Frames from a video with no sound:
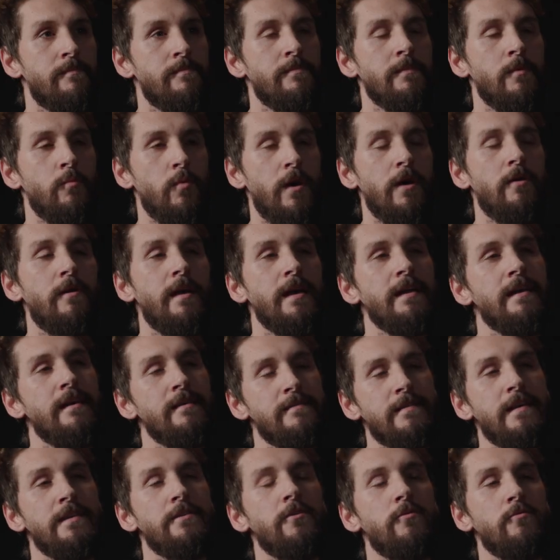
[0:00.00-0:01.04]
Well, I
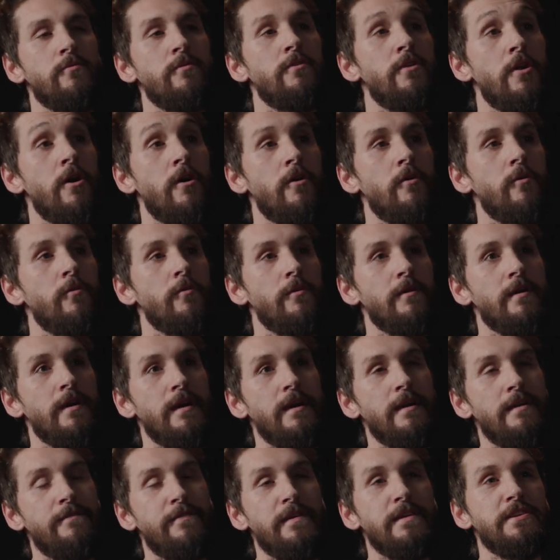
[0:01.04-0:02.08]
guess I don't know
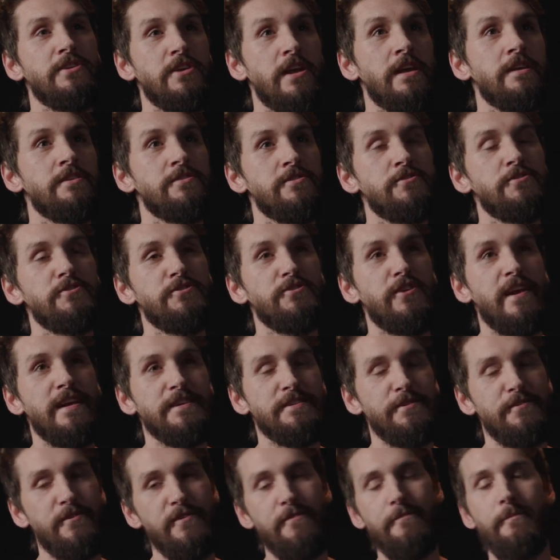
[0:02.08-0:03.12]
if it changed the
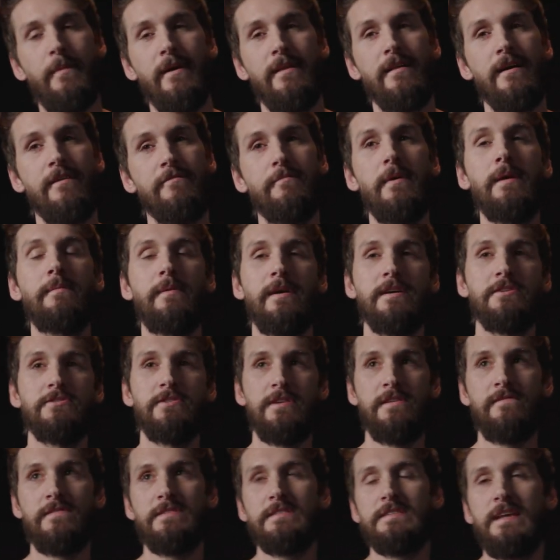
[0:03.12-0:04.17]
trajectory of my life. Maybe I
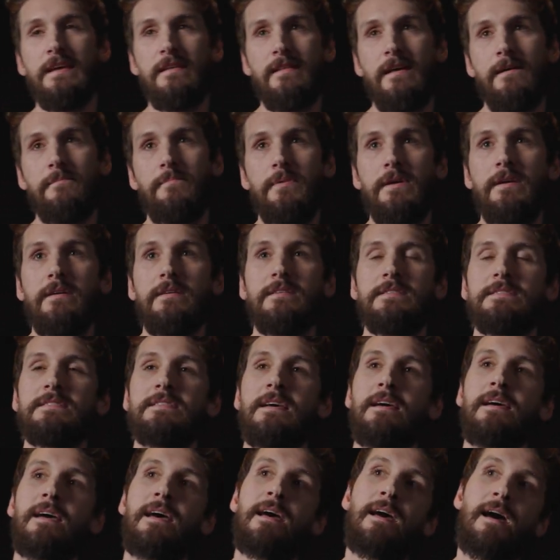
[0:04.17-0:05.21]
shouldn't even say that, because
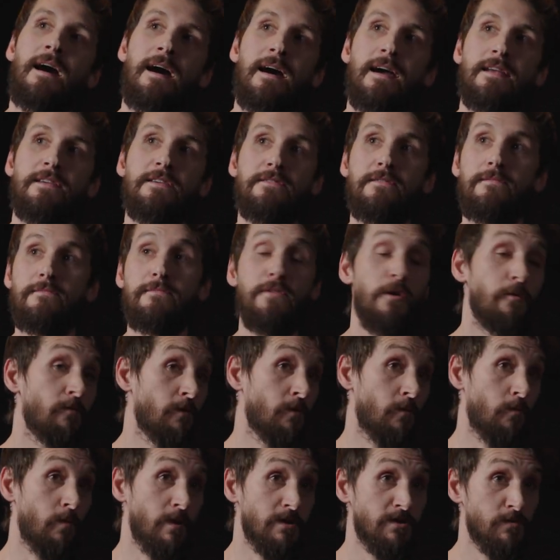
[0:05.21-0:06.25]
I don't
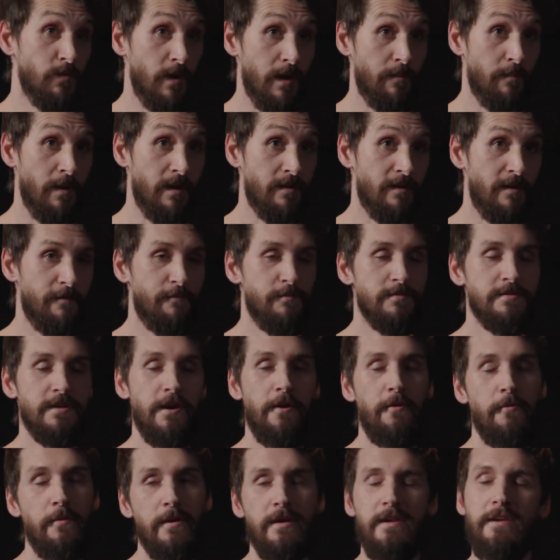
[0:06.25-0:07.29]
know which way my life was
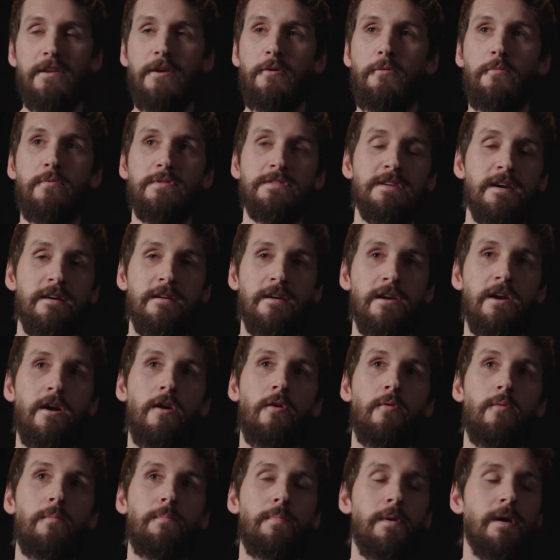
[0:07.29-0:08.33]
going to
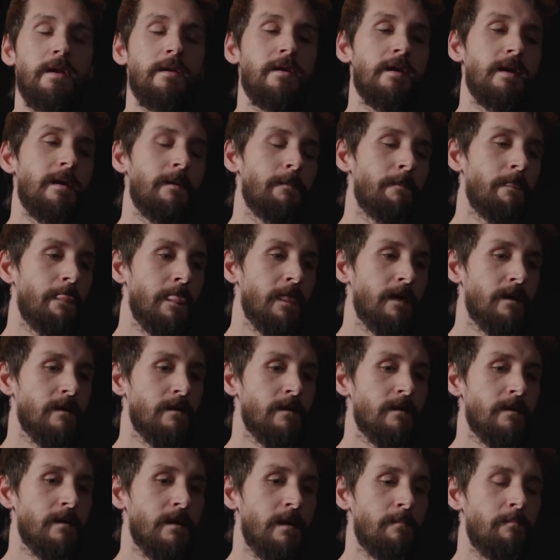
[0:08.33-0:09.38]
go. But
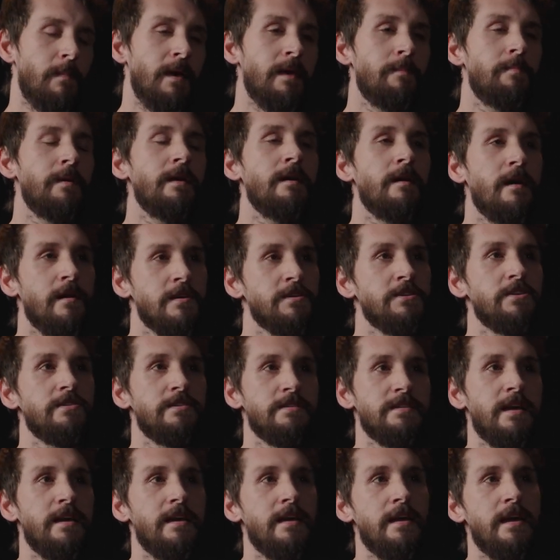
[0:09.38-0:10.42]
maybe I should
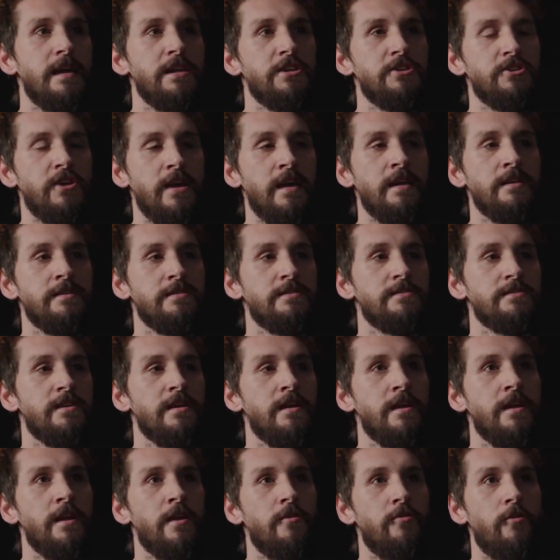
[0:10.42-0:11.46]
say it changed
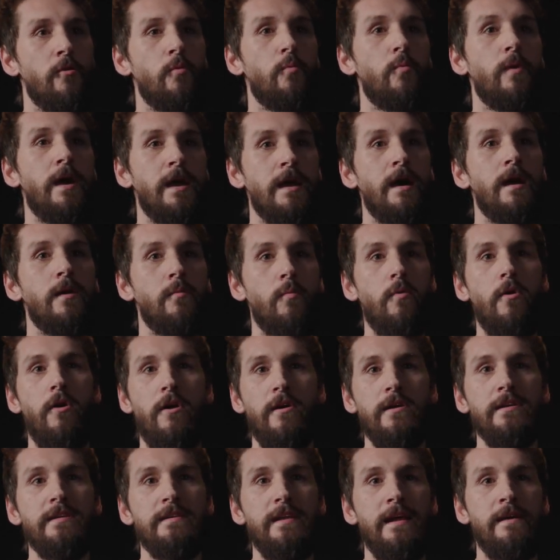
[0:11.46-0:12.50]
the way I
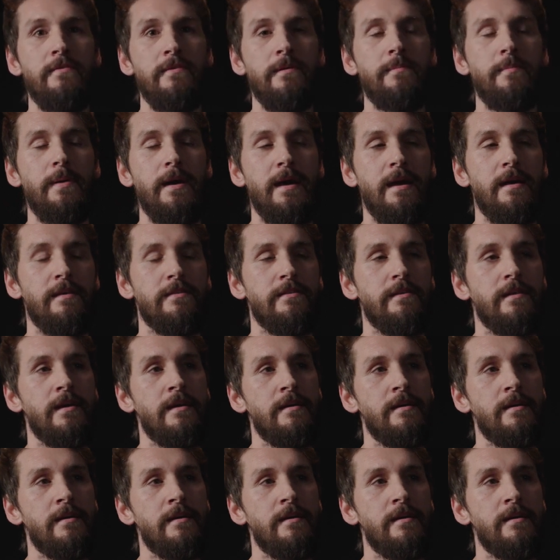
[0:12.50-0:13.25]
walked down the path.